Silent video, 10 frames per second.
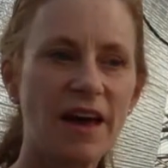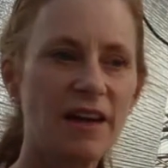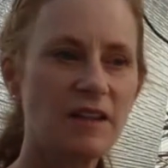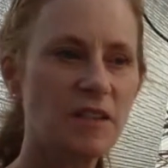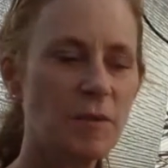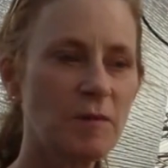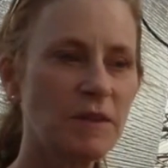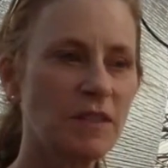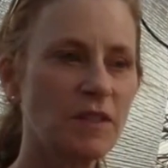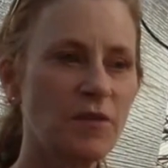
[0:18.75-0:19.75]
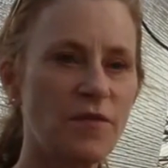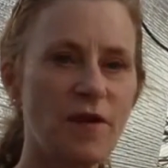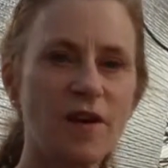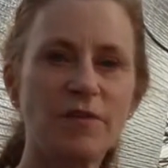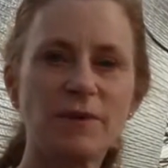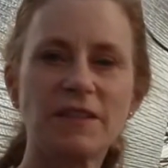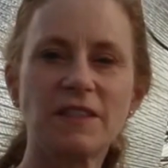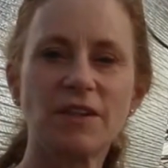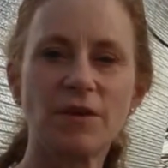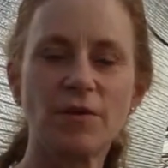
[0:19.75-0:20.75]
And our experiments so far have been
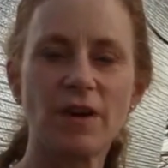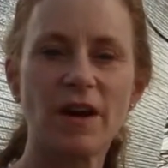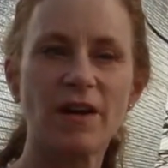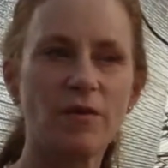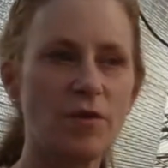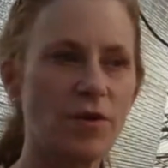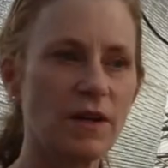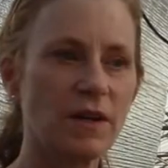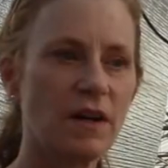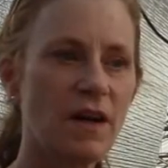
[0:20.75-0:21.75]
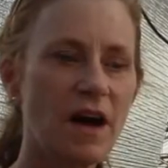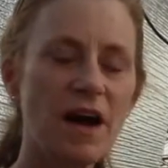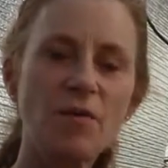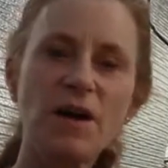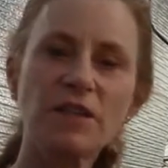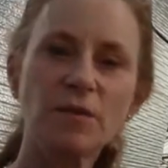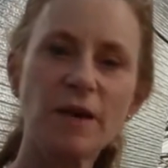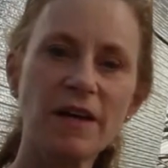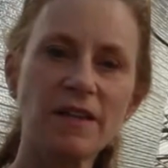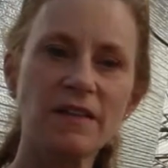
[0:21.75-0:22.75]
centered around growing high wire
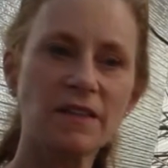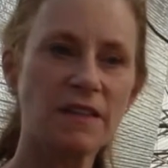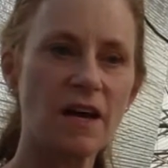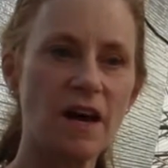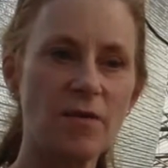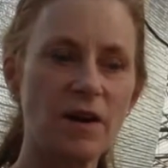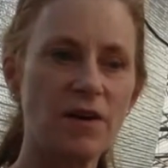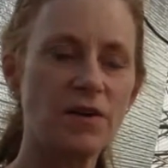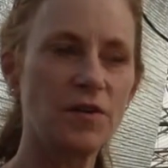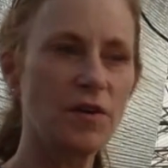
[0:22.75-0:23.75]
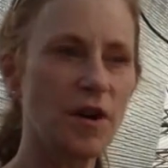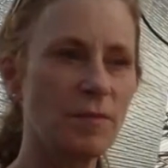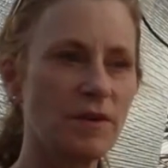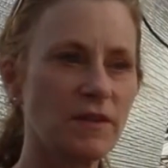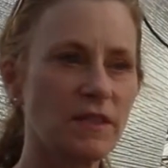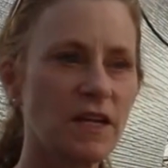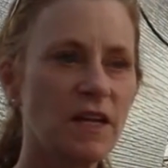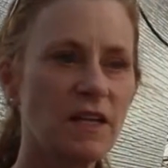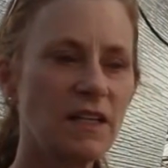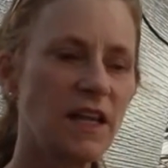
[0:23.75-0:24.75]
tomatoes, high wire cucumbers,
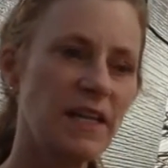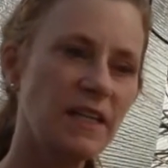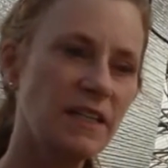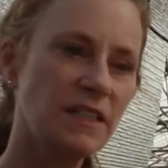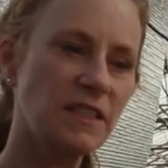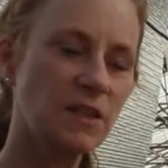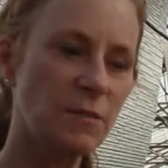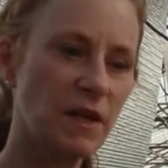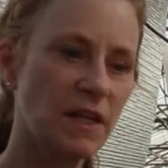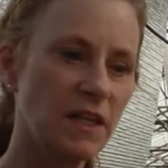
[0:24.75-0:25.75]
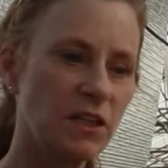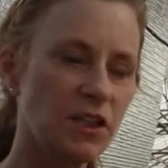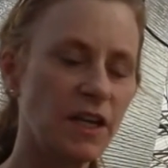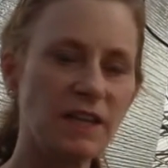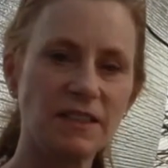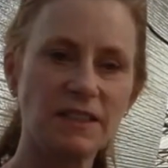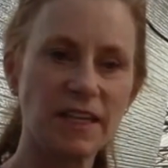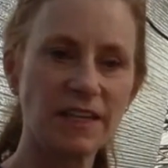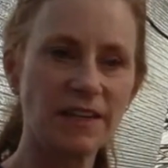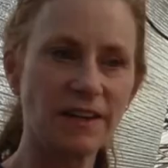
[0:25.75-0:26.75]
lettuce, spinach, and
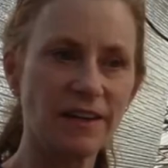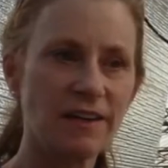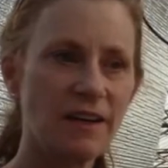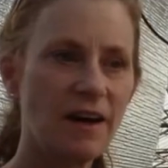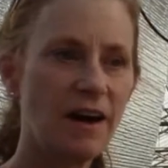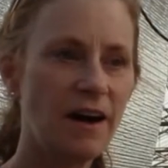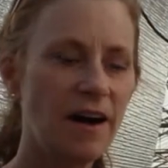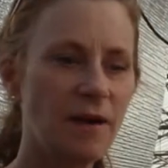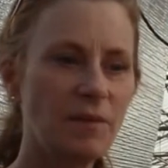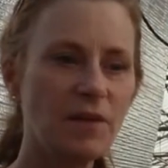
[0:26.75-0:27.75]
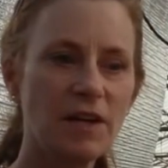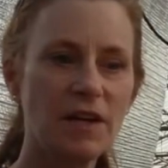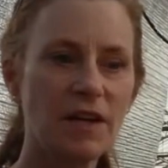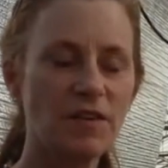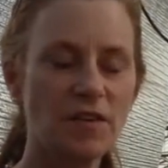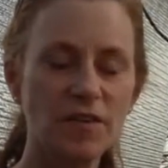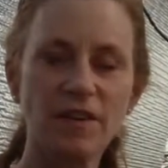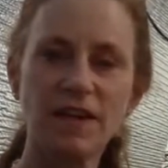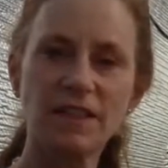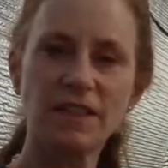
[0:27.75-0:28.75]
zinnia um, looking at
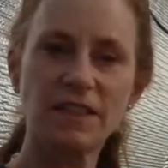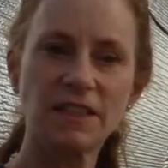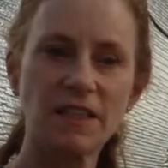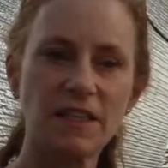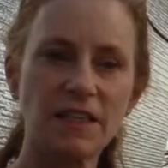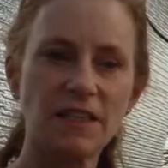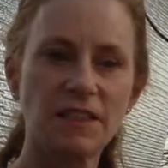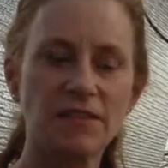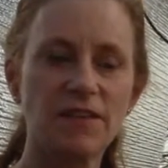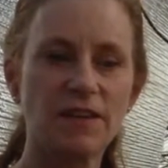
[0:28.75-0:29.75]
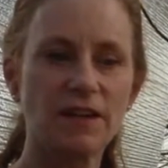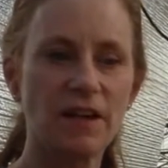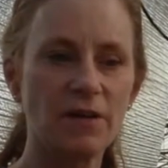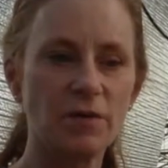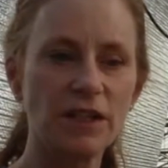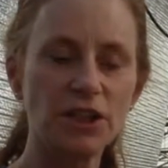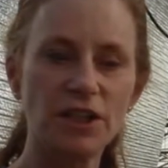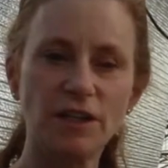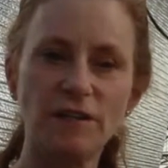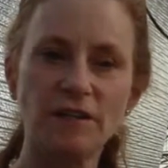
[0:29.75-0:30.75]
different light intensities, different light
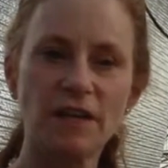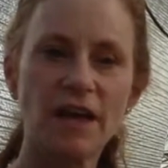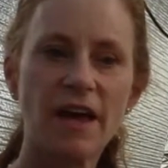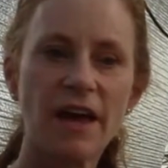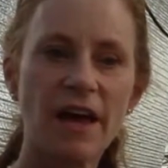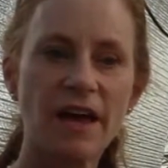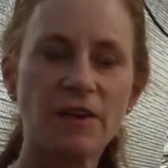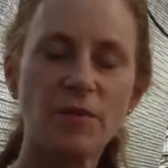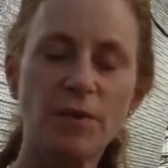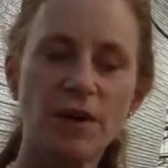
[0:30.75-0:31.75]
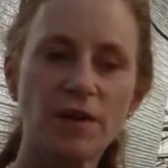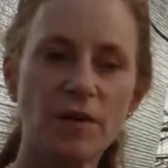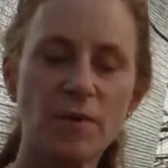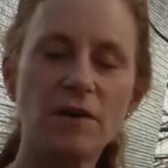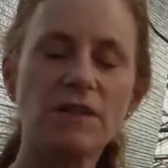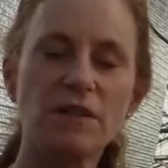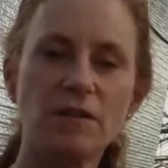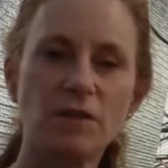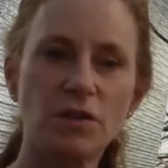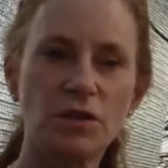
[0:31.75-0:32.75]
ratios, and comparing them
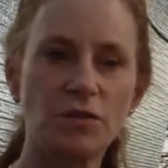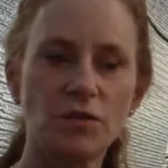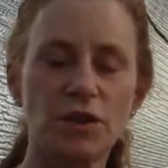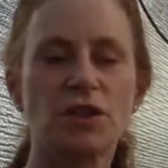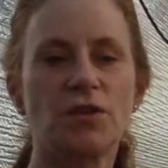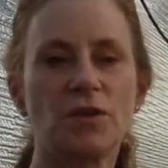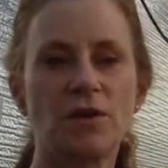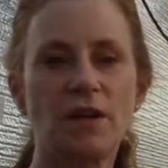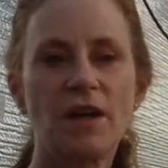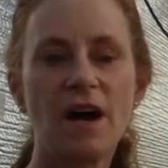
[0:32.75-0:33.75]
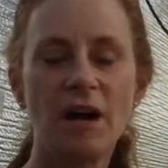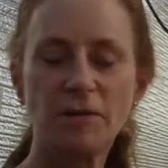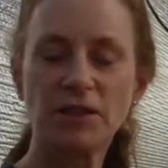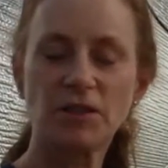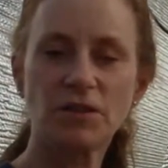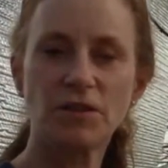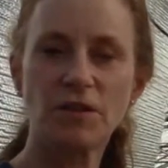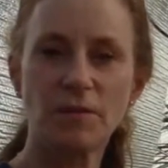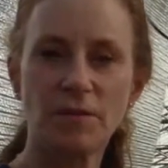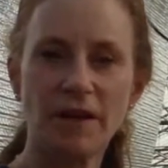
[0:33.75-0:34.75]
also to traditional high pressure
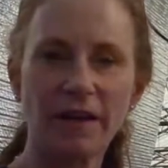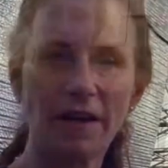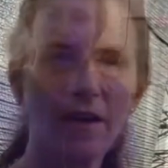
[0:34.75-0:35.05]
sodium lighting.